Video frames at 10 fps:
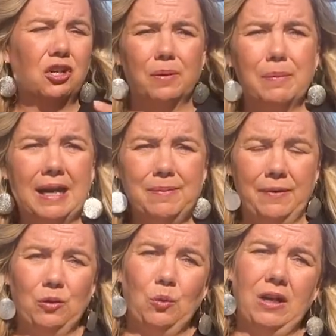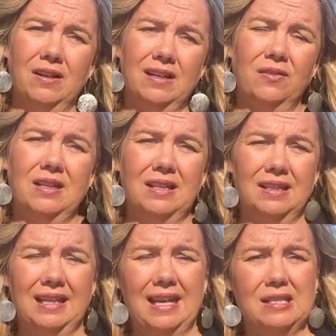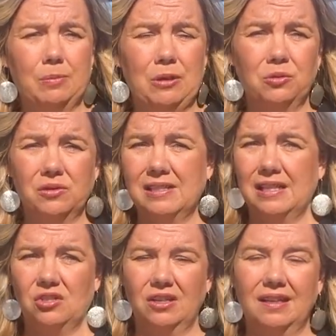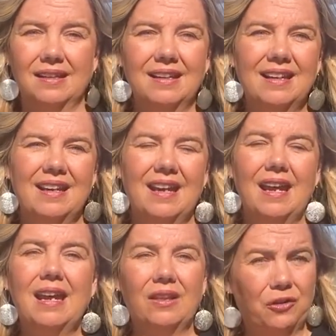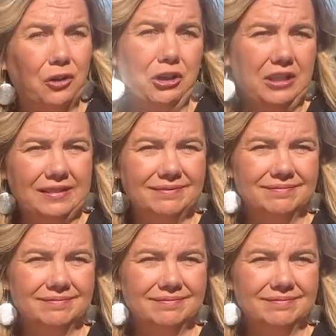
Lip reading: You can buy them everywhere, even in the gas petrol stations, and they're good.